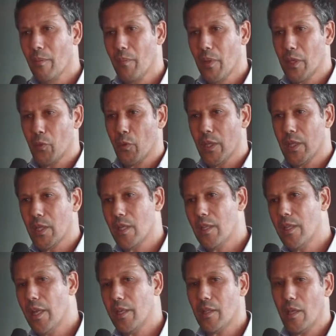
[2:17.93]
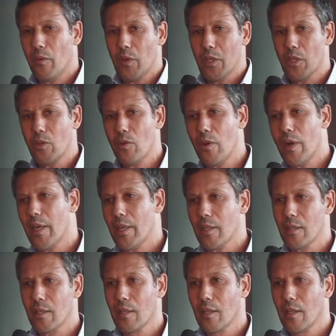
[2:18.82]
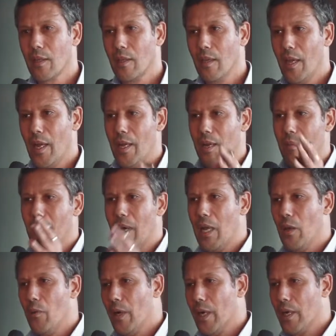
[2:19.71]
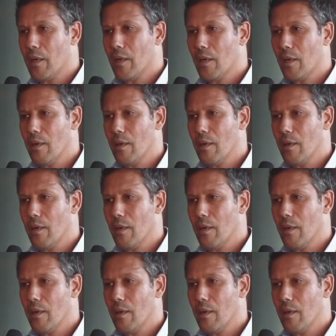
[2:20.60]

between the data we generate and the malware.